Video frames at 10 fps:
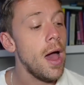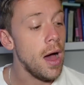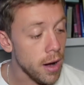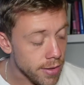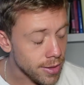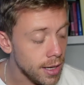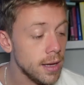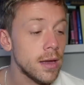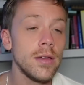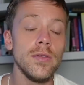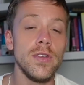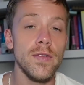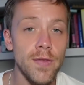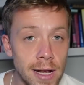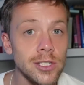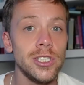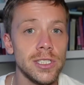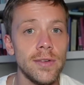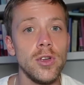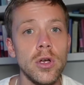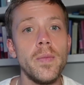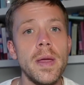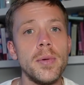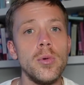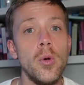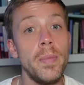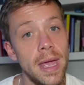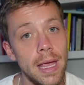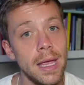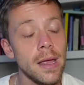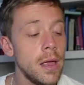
I think the vengeance of younger people will be